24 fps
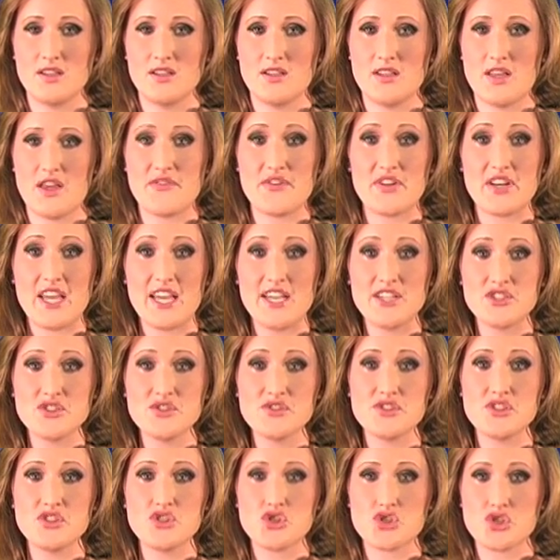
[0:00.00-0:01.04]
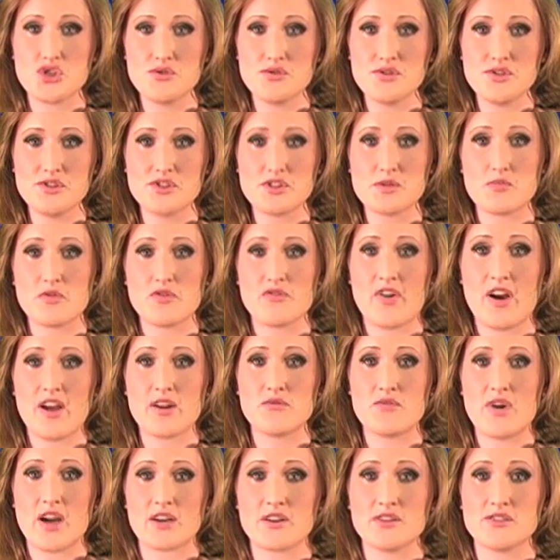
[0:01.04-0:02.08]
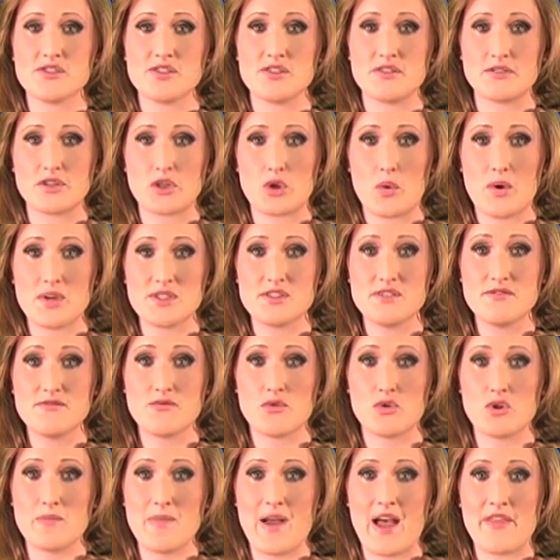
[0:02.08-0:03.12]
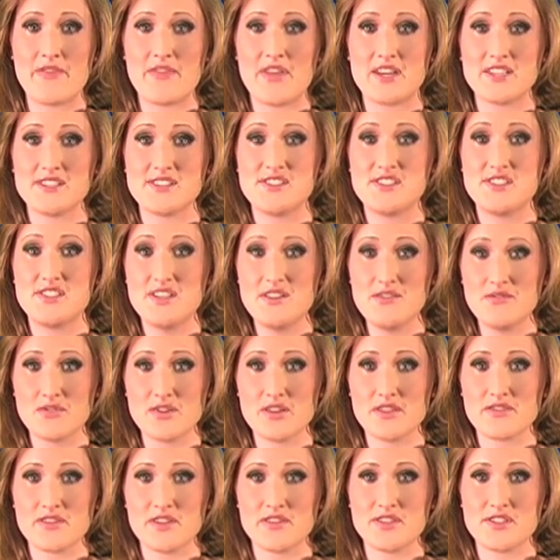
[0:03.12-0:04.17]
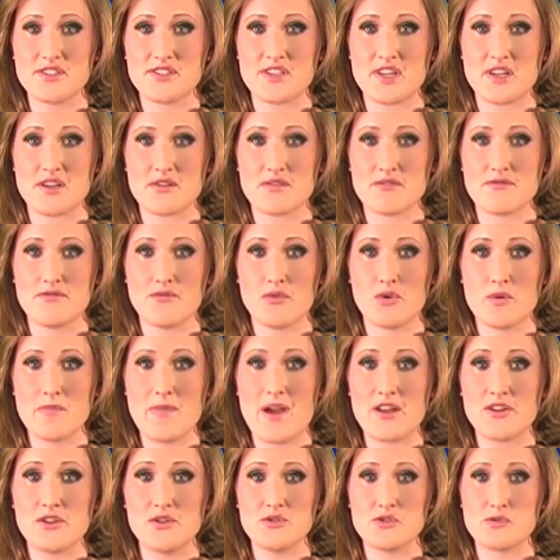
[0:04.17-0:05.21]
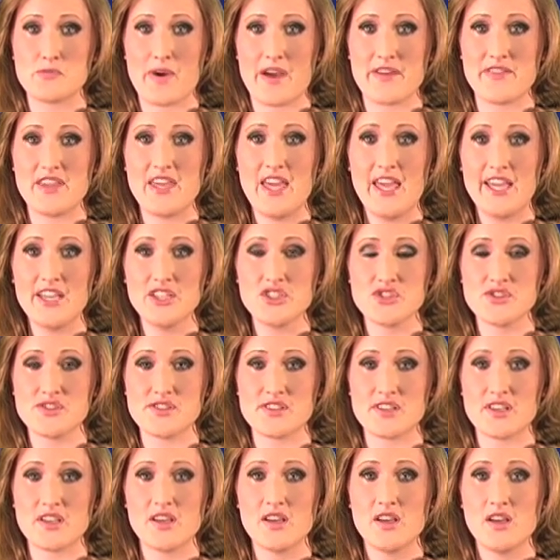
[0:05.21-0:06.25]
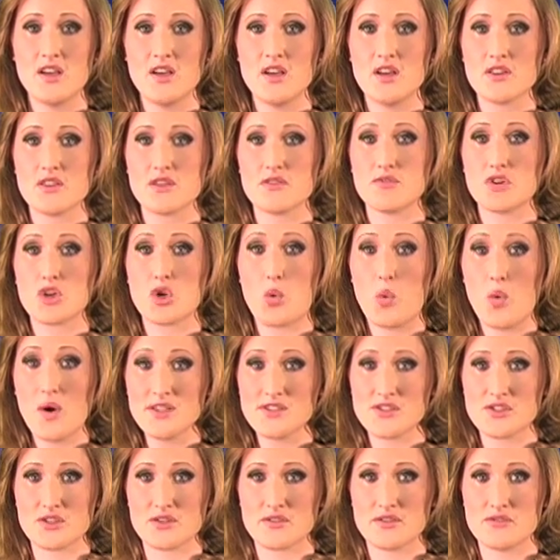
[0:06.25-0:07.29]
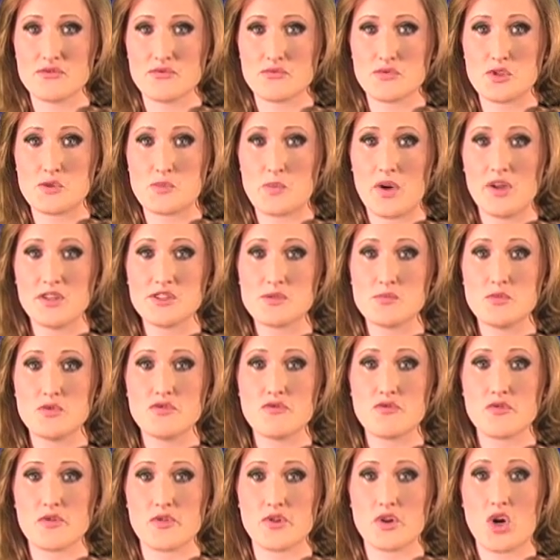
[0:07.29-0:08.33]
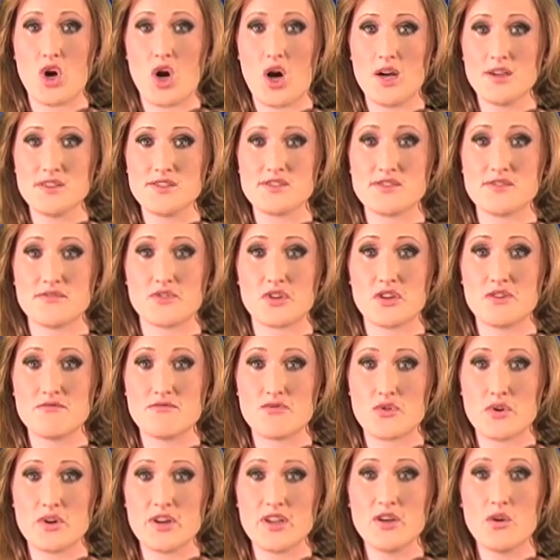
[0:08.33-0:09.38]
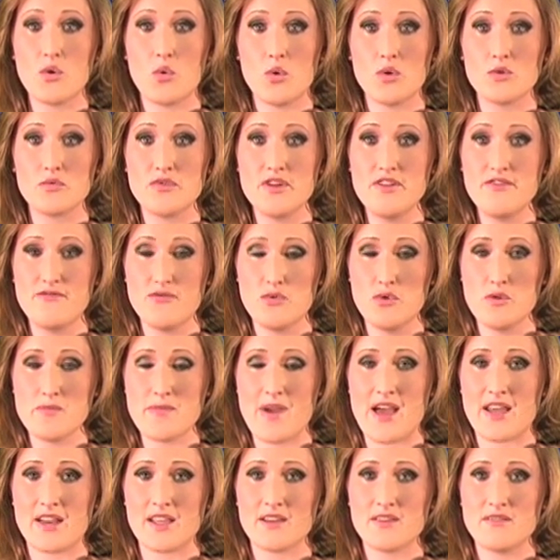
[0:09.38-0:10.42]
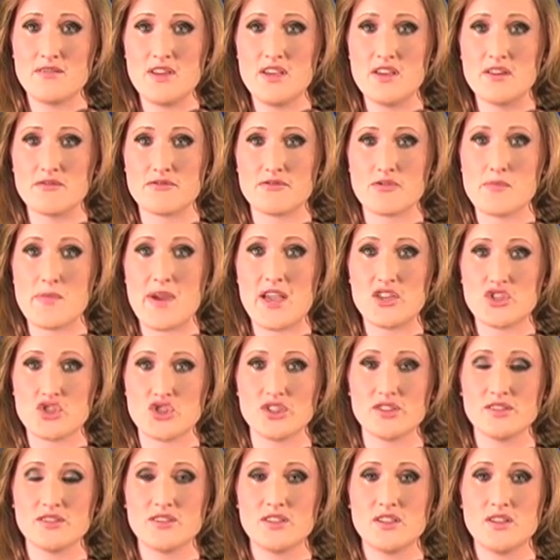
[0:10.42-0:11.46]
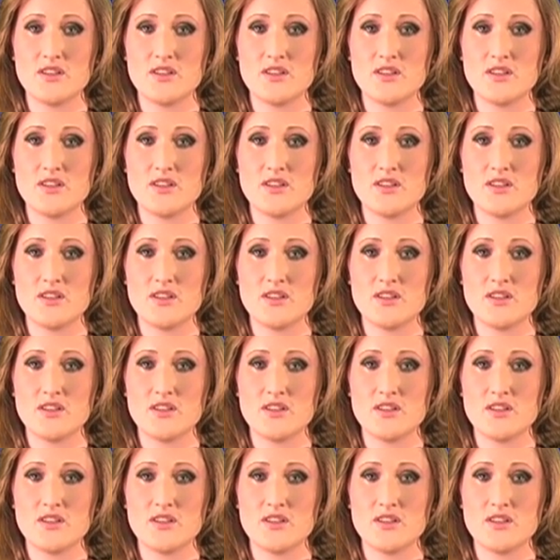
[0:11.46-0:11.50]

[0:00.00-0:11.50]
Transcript: If an agency chooses to provide records in a requested format that is different than the standard format used by the agency, the requester is responsible for the costs of converting or reformatting the information.